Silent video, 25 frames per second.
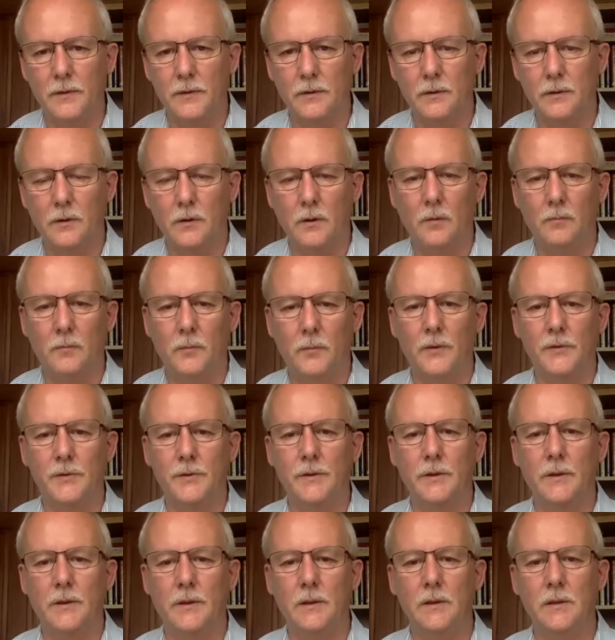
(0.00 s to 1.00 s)
and
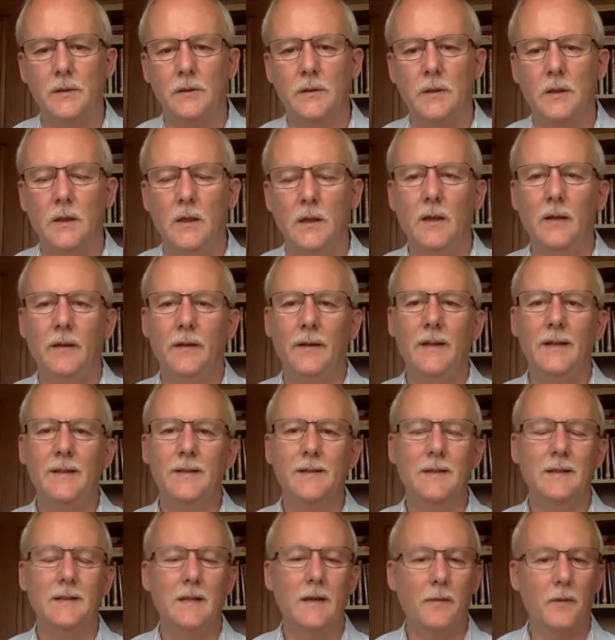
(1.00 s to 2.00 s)
compost teas, they
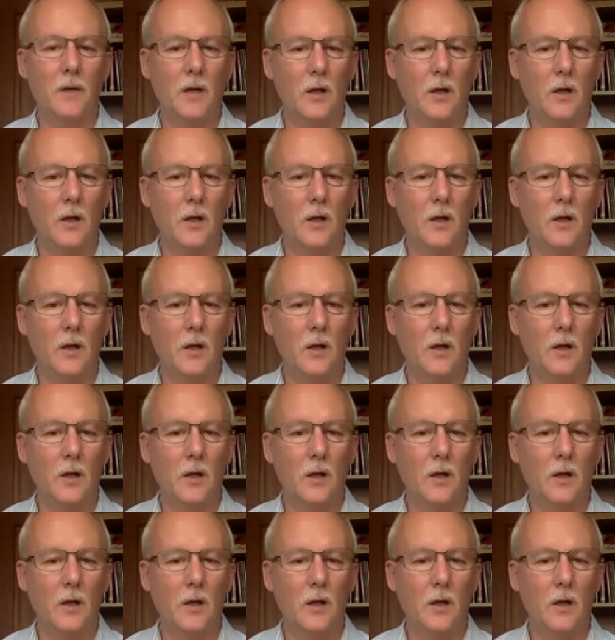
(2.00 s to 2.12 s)
see a,